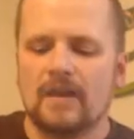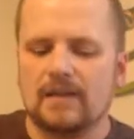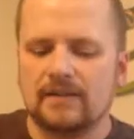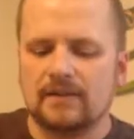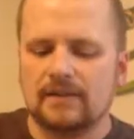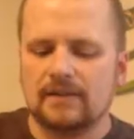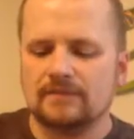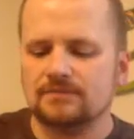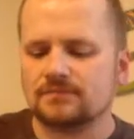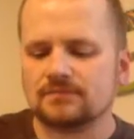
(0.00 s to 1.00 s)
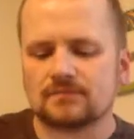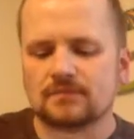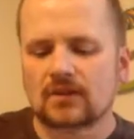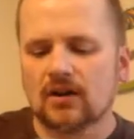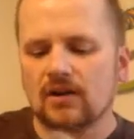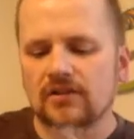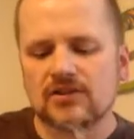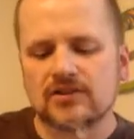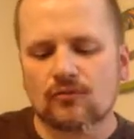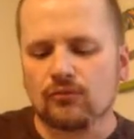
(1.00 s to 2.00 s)
and all
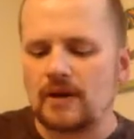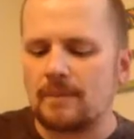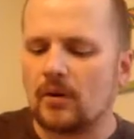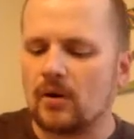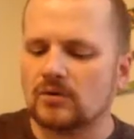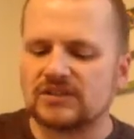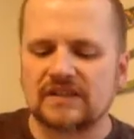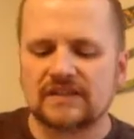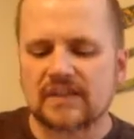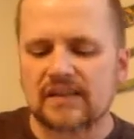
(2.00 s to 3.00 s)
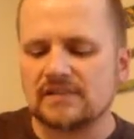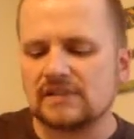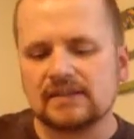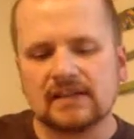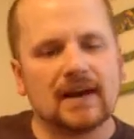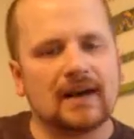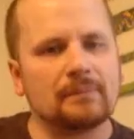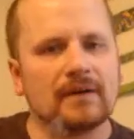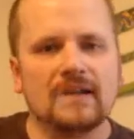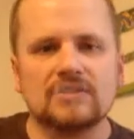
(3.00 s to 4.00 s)
this reposting
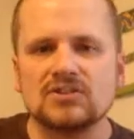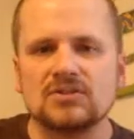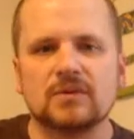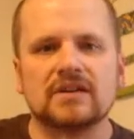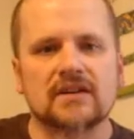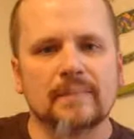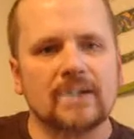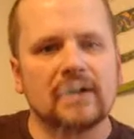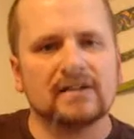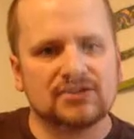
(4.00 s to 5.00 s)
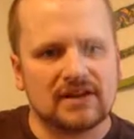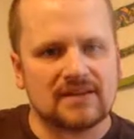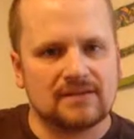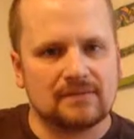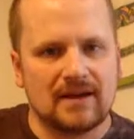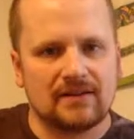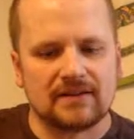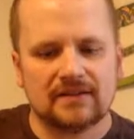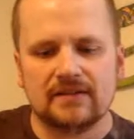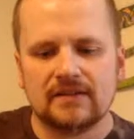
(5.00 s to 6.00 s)
nonstop, I just wanted to apologize
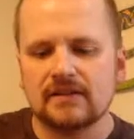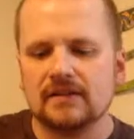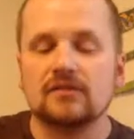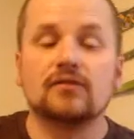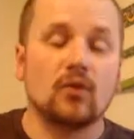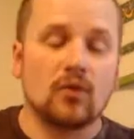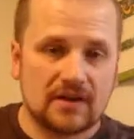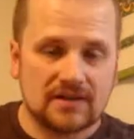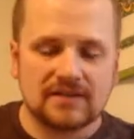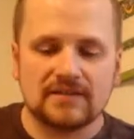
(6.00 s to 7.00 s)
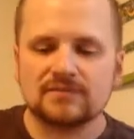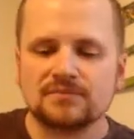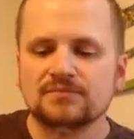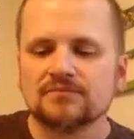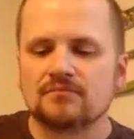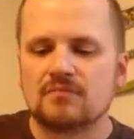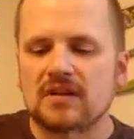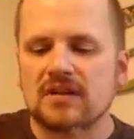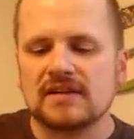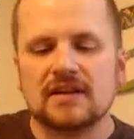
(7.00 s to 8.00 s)
about it, for it,
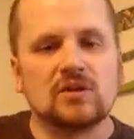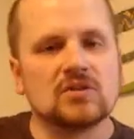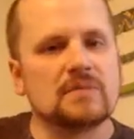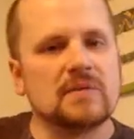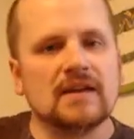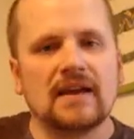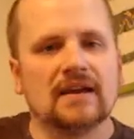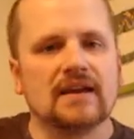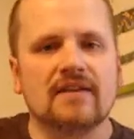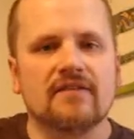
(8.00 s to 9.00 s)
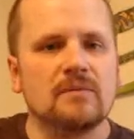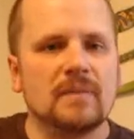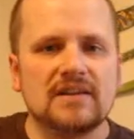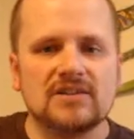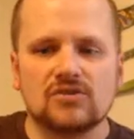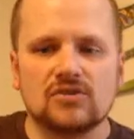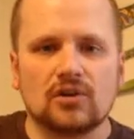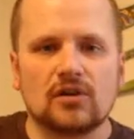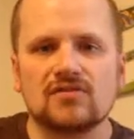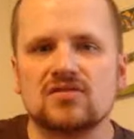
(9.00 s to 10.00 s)
because I know it's been getting on everybody's
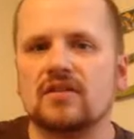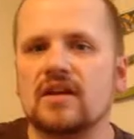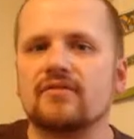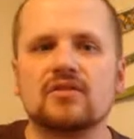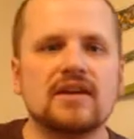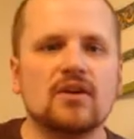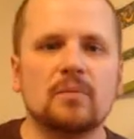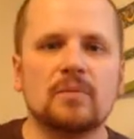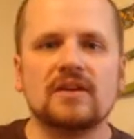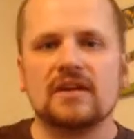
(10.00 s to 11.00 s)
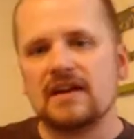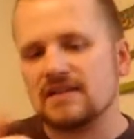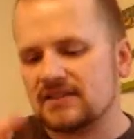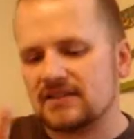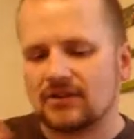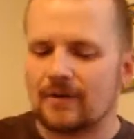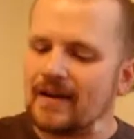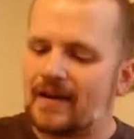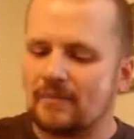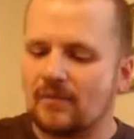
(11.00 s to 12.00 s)
nerves, and whenever they open their
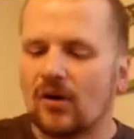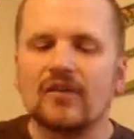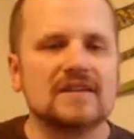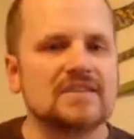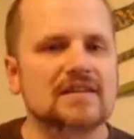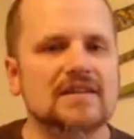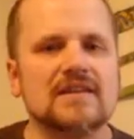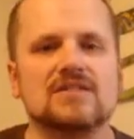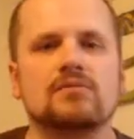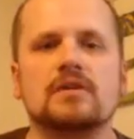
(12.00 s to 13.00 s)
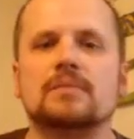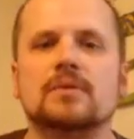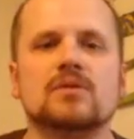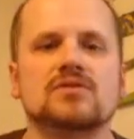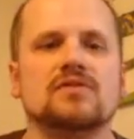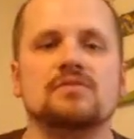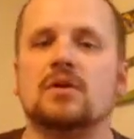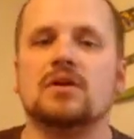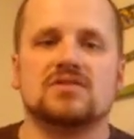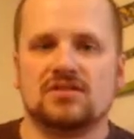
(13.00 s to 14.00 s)
Instagram, all they see is reposts of
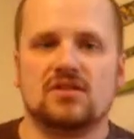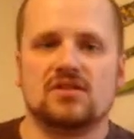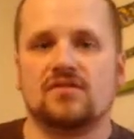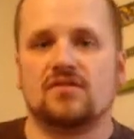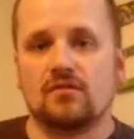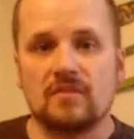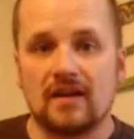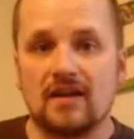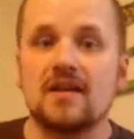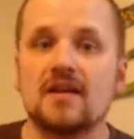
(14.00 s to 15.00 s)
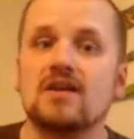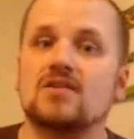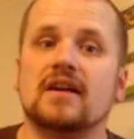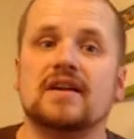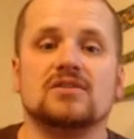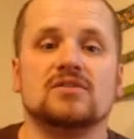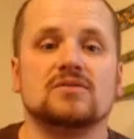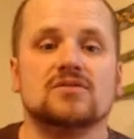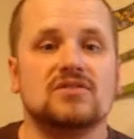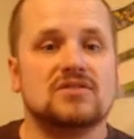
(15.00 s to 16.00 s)
Boss Cigars from me. You guys
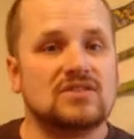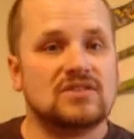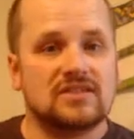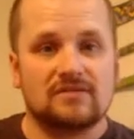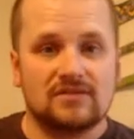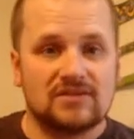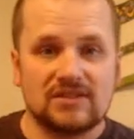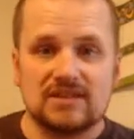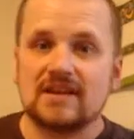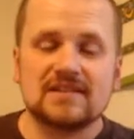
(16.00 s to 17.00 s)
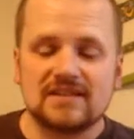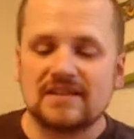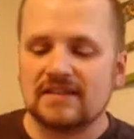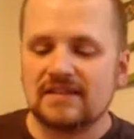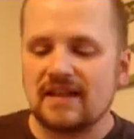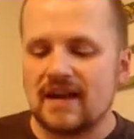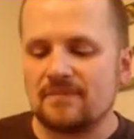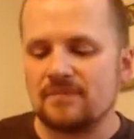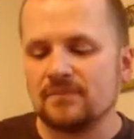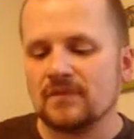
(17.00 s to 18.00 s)
are just sick of seeing
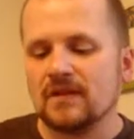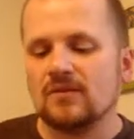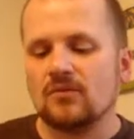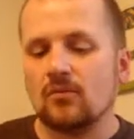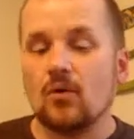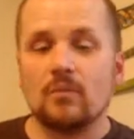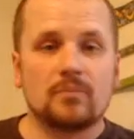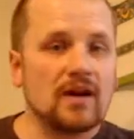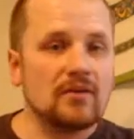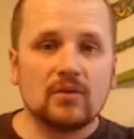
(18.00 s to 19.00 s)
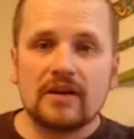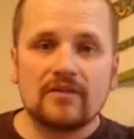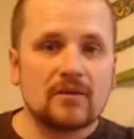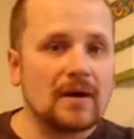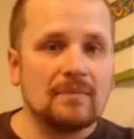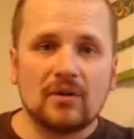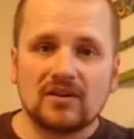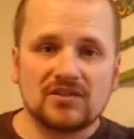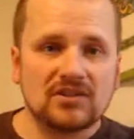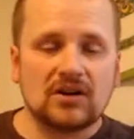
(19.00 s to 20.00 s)
that, probably won't ever buy
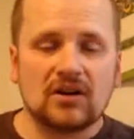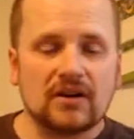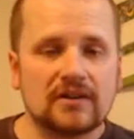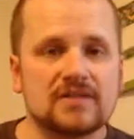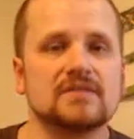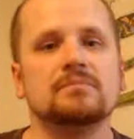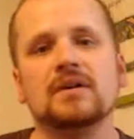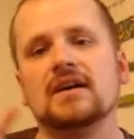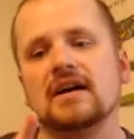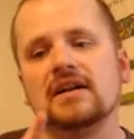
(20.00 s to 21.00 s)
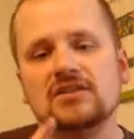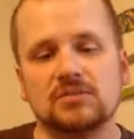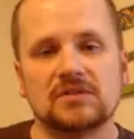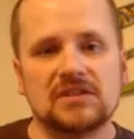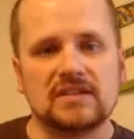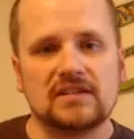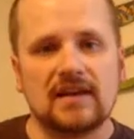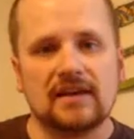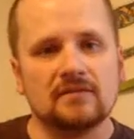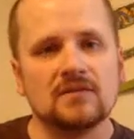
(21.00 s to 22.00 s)
Boss Cigars, but I just want to
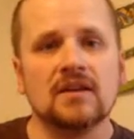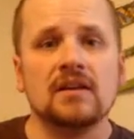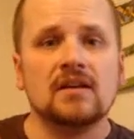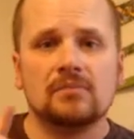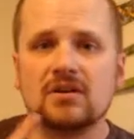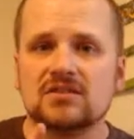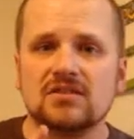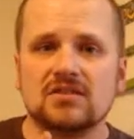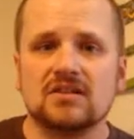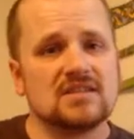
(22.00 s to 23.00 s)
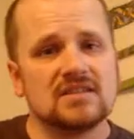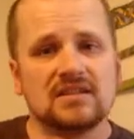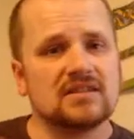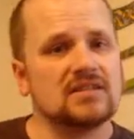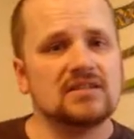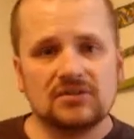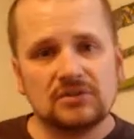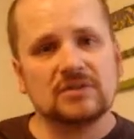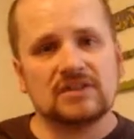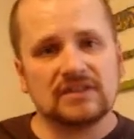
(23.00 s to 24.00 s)
say, Boss Cigars has nothing to
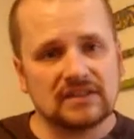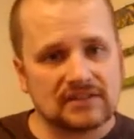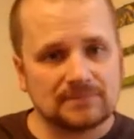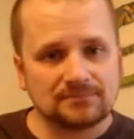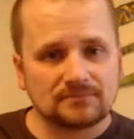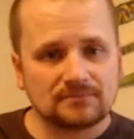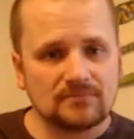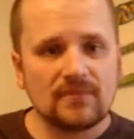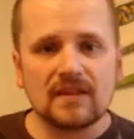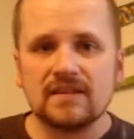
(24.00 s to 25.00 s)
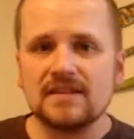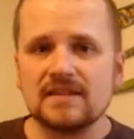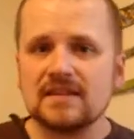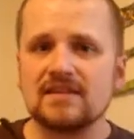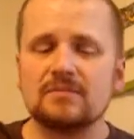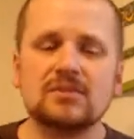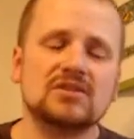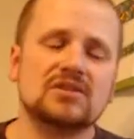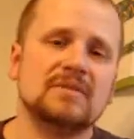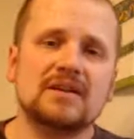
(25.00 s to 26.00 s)
do with this. They said the
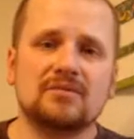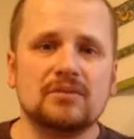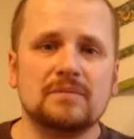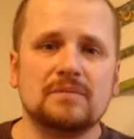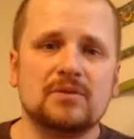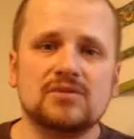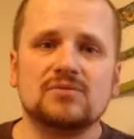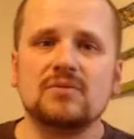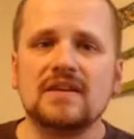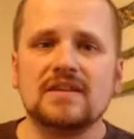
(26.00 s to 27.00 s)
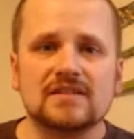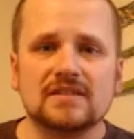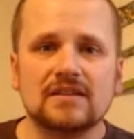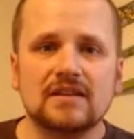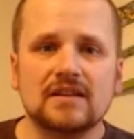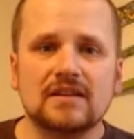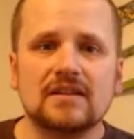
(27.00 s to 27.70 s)
most amount of reposts wins.